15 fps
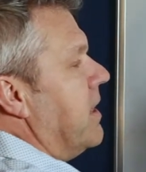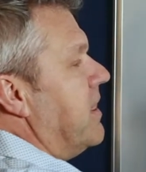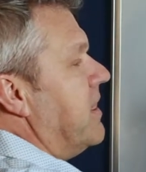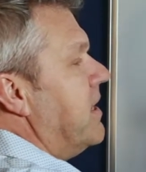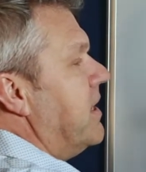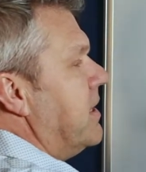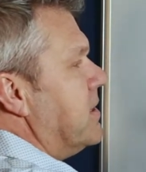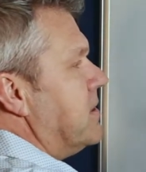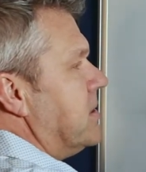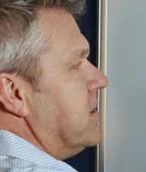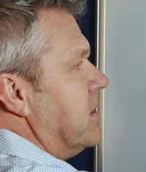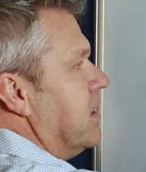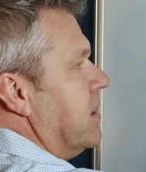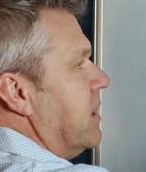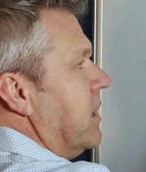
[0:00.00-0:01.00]

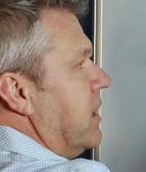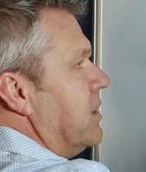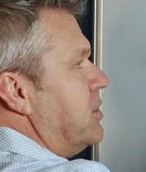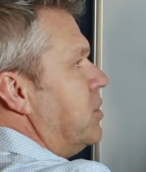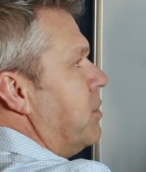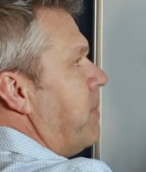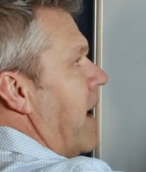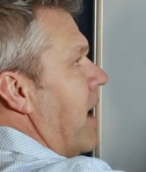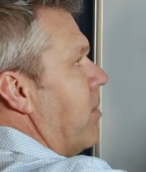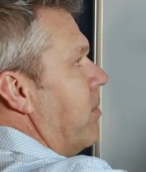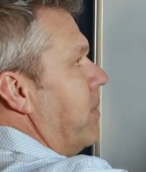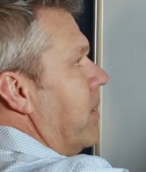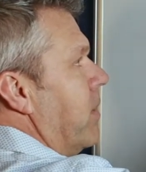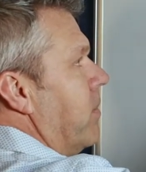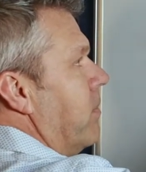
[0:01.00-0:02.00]
This is your power
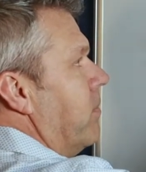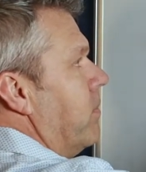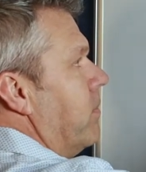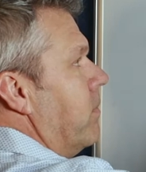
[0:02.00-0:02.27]
bill.